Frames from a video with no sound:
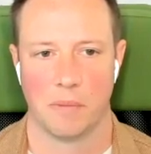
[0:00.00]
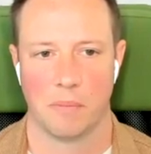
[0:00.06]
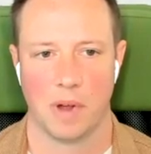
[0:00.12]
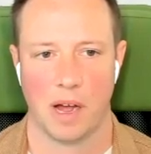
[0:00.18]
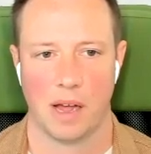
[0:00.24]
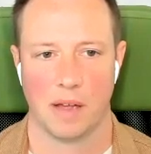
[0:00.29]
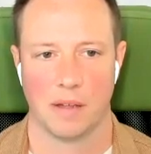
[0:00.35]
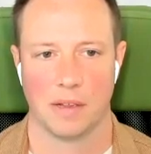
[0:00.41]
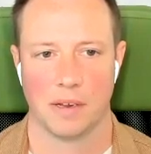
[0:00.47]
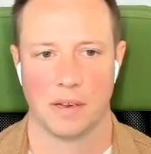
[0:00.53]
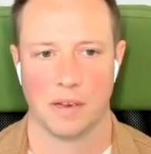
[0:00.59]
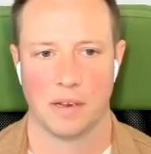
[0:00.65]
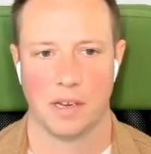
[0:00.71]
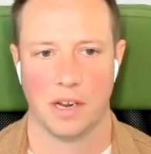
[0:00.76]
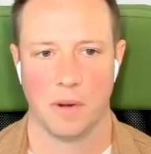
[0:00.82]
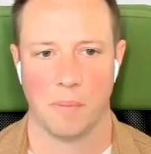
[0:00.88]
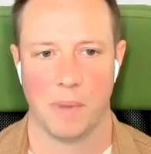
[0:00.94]

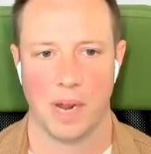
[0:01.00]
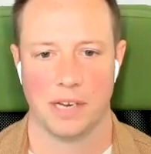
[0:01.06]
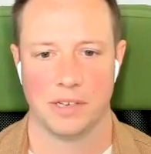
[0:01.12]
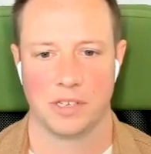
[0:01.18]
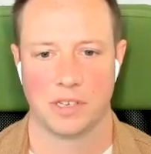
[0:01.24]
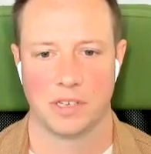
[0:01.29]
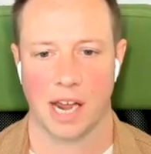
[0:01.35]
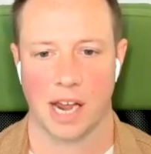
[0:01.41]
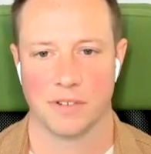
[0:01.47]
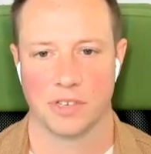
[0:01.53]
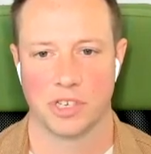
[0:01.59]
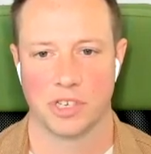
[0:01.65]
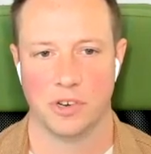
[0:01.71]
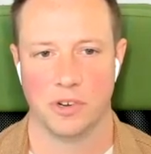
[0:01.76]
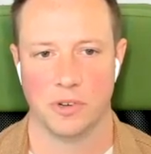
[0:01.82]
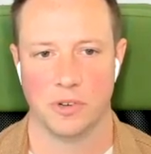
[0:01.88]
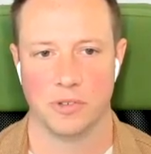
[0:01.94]
may kind of
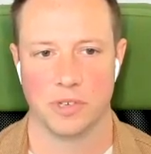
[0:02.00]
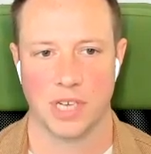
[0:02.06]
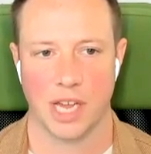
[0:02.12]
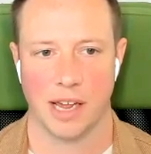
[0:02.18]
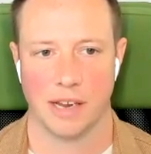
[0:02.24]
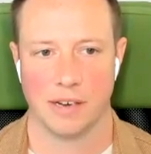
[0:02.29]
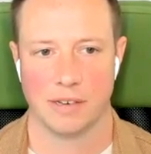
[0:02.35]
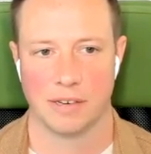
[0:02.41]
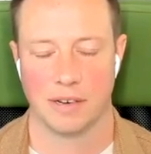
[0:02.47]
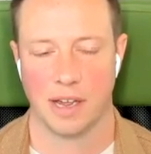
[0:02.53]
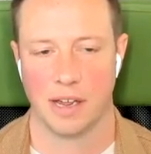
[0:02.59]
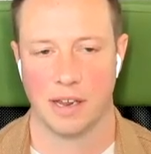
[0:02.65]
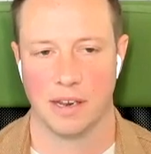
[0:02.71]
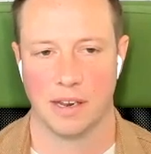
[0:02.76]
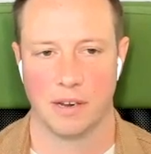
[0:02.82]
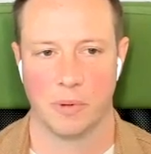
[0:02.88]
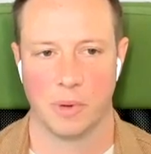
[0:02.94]
snooze at
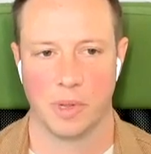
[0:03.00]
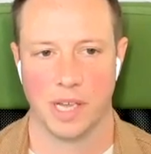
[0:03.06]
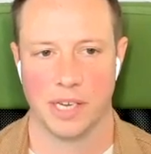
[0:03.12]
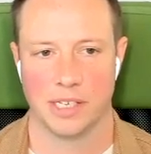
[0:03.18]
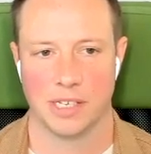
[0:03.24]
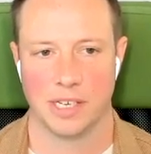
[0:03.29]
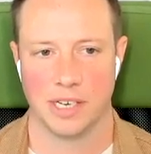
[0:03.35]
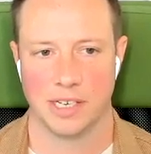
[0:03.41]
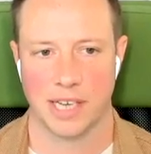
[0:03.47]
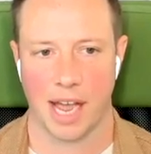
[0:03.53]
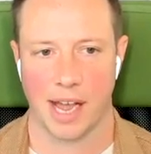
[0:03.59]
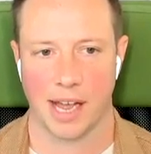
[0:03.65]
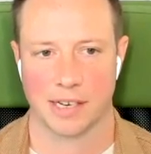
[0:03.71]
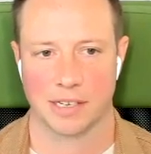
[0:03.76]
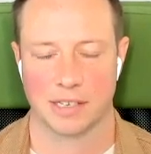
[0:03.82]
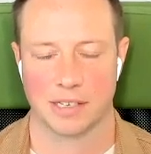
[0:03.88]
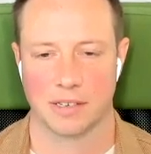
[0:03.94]
when they see
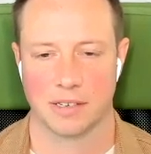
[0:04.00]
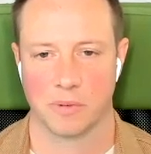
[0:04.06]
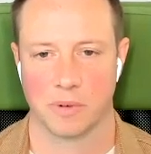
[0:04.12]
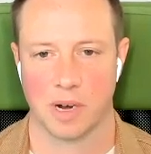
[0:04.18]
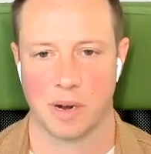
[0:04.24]
tax.